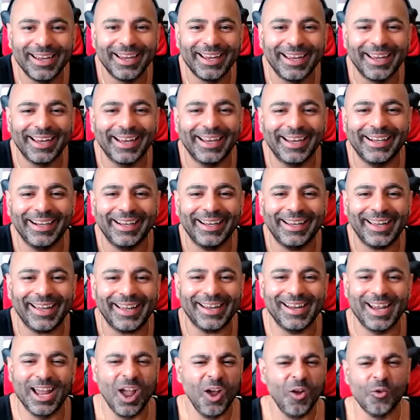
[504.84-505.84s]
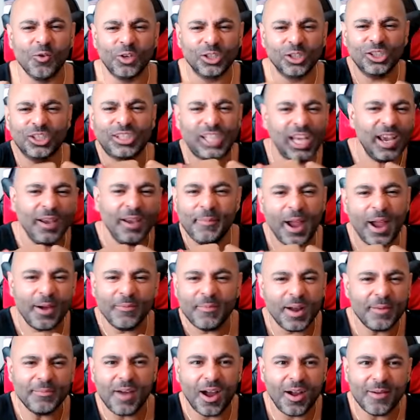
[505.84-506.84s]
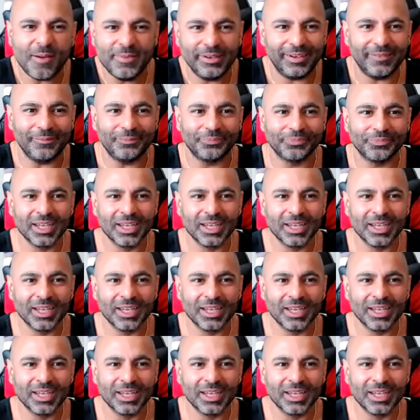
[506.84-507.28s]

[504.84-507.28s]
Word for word: what'd you say about my mama